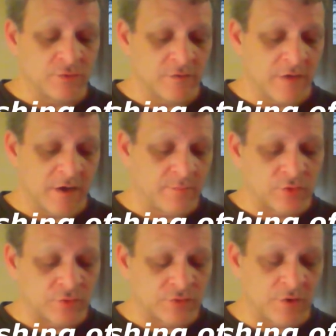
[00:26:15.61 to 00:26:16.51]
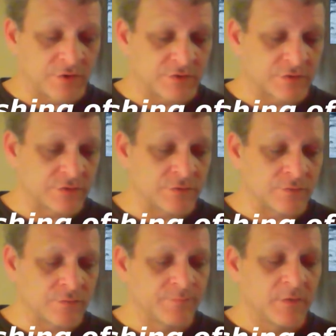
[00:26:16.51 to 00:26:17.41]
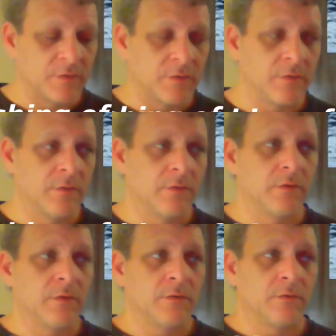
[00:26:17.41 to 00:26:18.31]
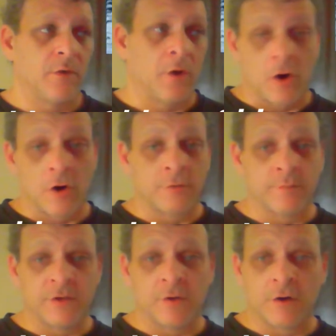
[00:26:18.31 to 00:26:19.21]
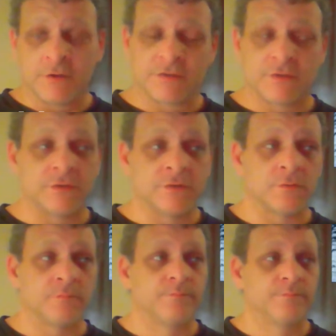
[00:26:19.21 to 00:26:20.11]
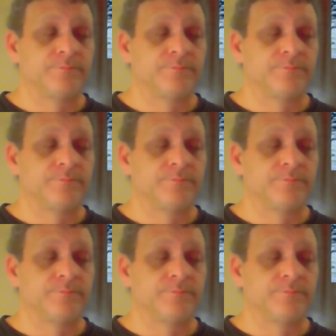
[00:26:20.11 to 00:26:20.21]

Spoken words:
or that a blues artist could do, or R&B artist could do.